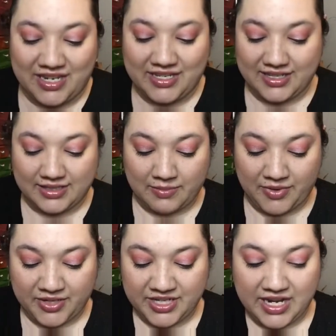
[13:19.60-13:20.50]
into
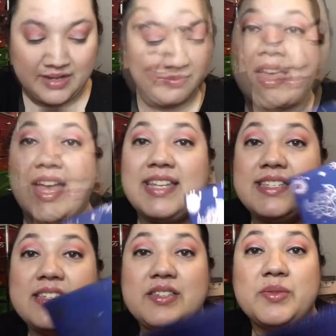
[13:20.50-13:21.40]
summer shade. I
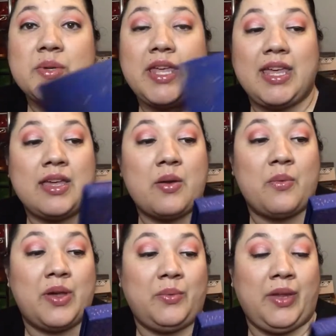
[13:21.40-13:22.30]
did do a
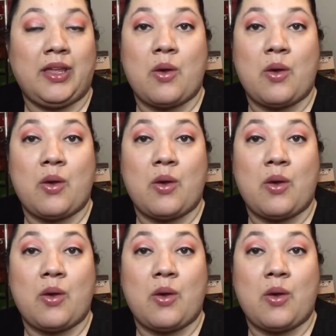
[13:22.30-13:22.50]
1 week